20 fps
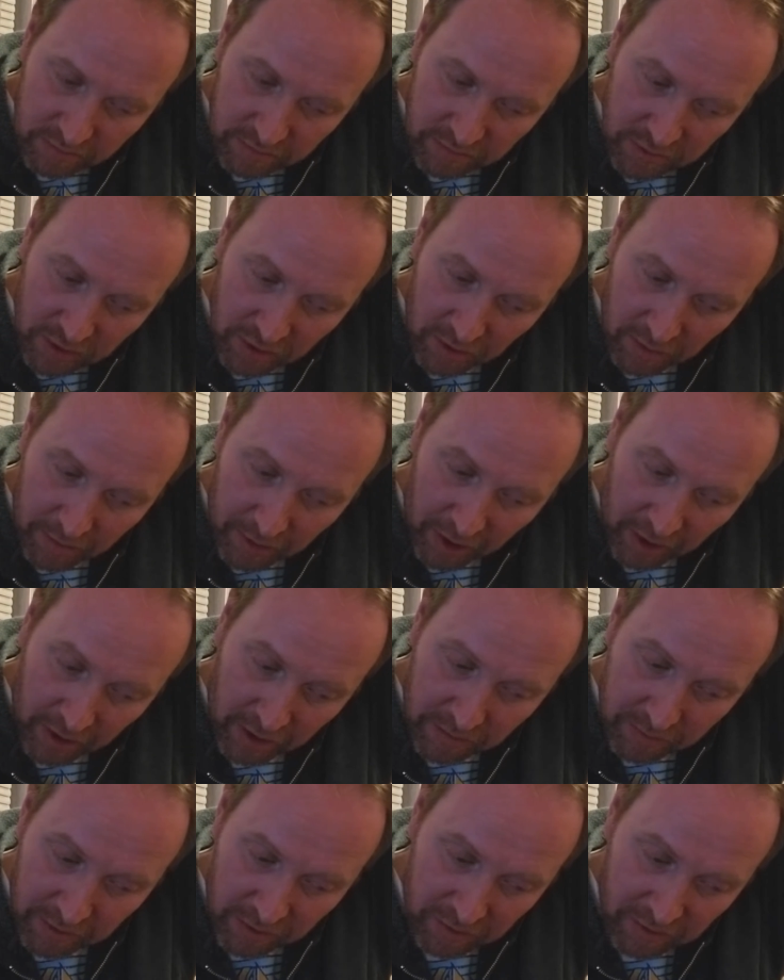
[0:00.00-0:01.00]
you know,
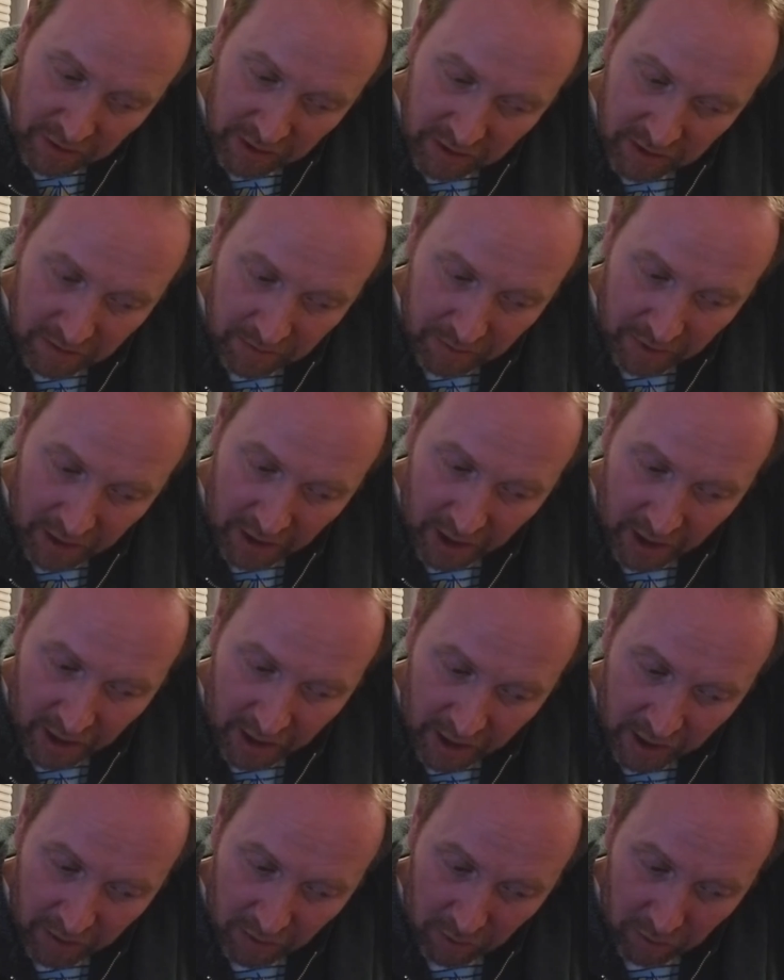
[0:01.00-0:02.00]
American Music
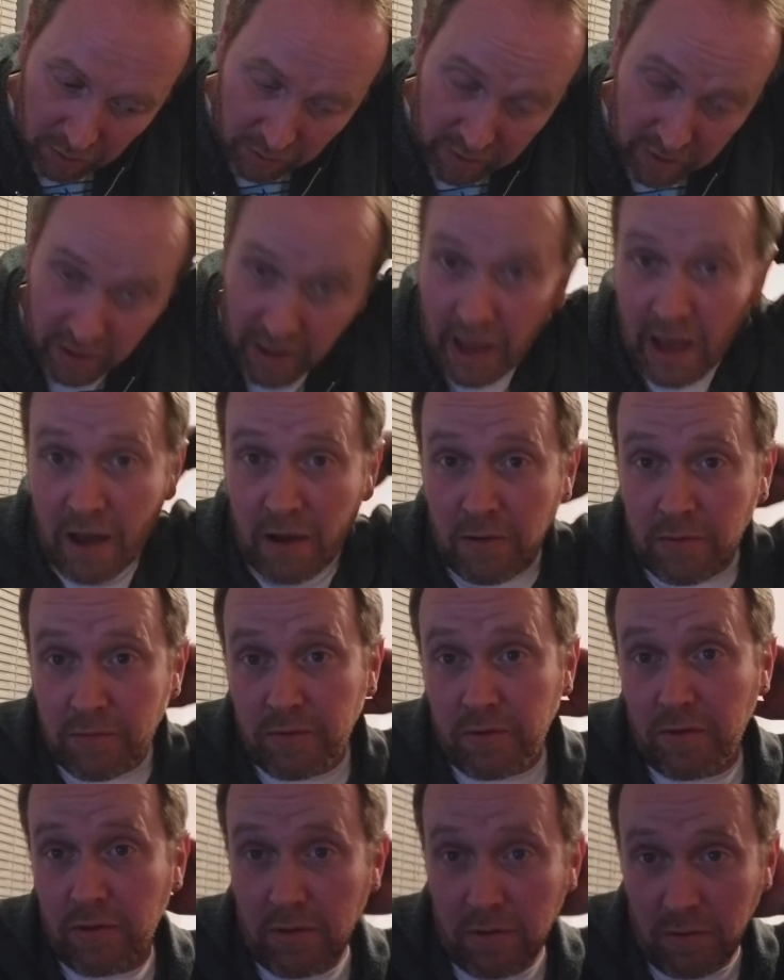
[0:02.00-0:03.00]
Supply or
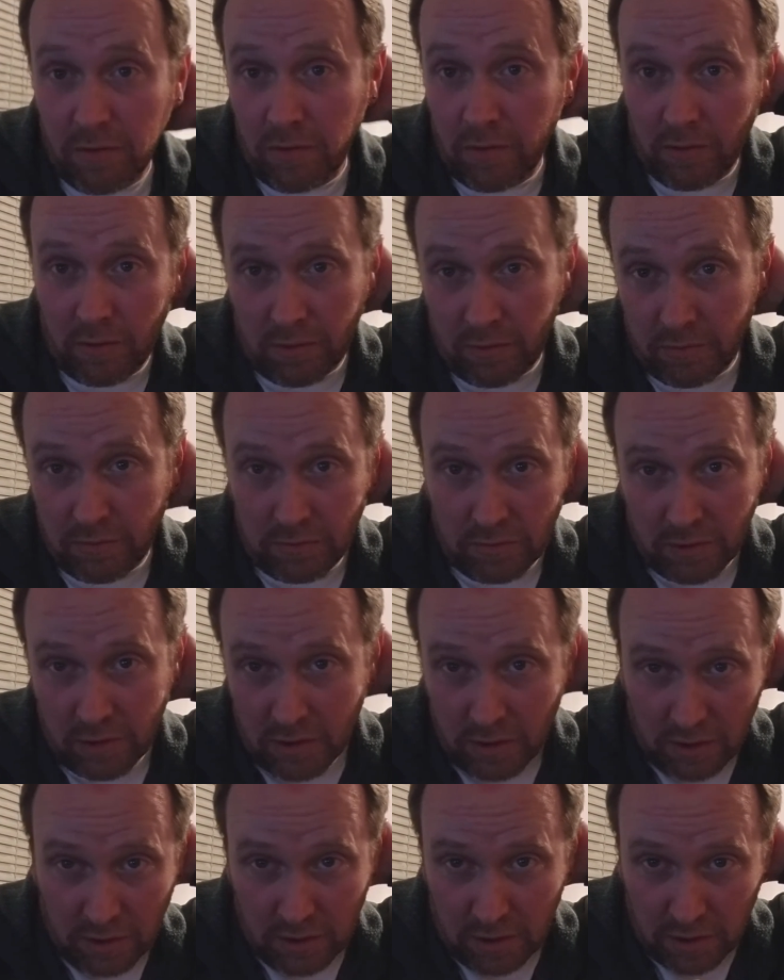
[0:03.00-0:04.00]
zZounds or
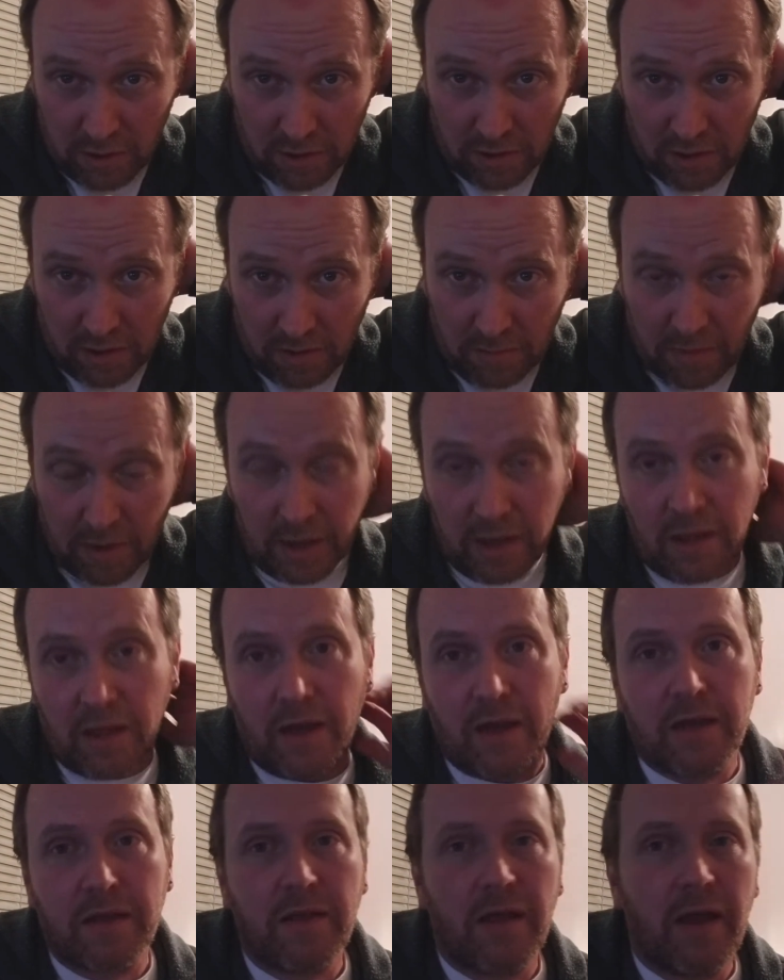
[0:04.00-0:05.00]
somebody
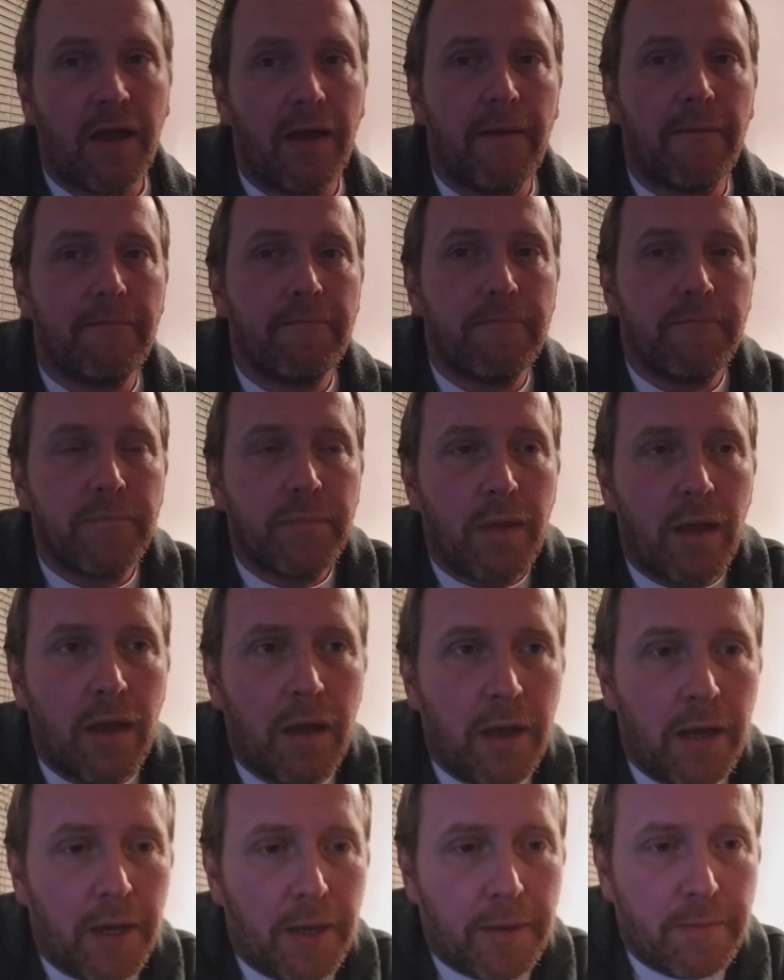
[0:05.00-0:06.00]
like that,
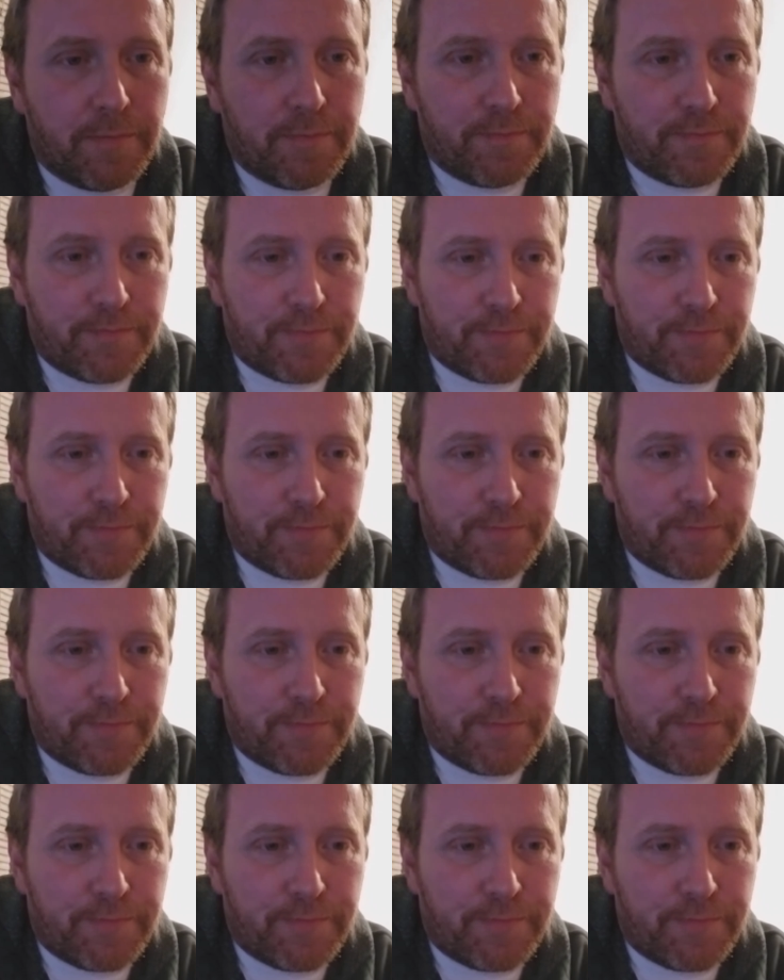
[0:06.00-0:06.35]
um,